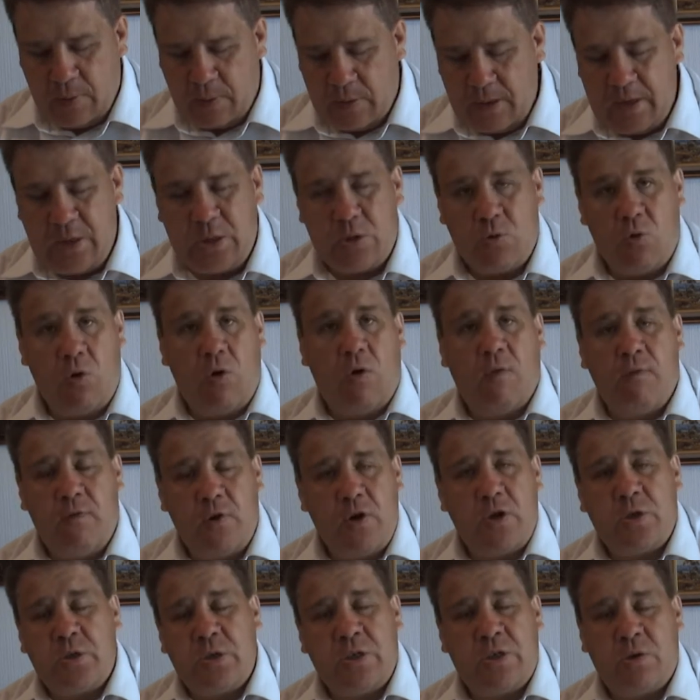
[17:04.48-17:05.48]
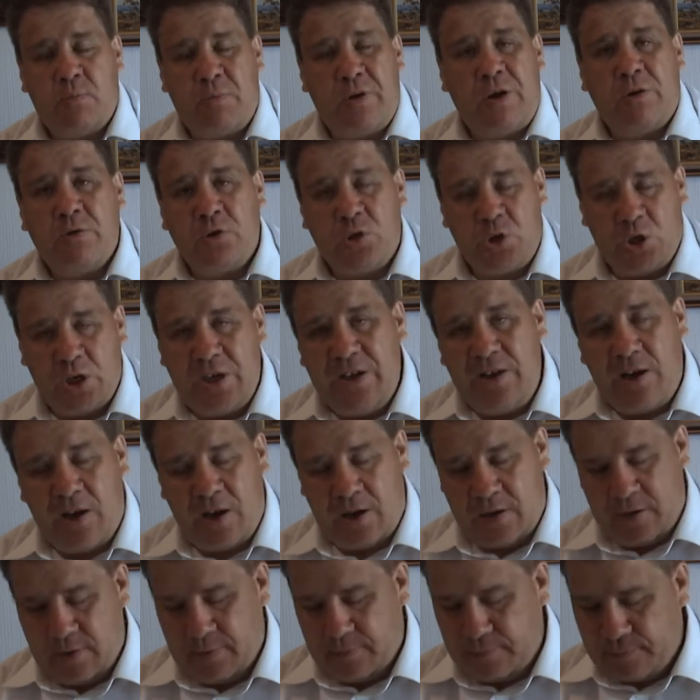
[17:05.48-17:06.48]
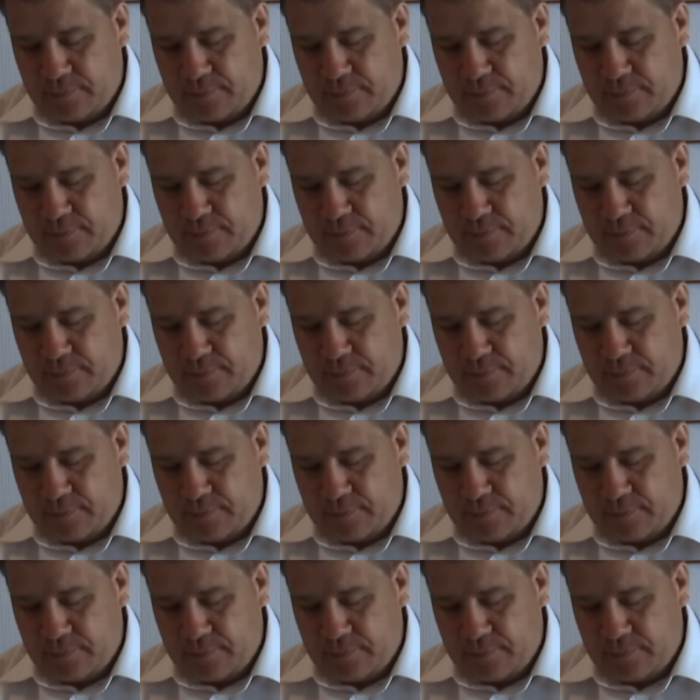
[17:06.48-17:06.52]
These are all verses about jihad.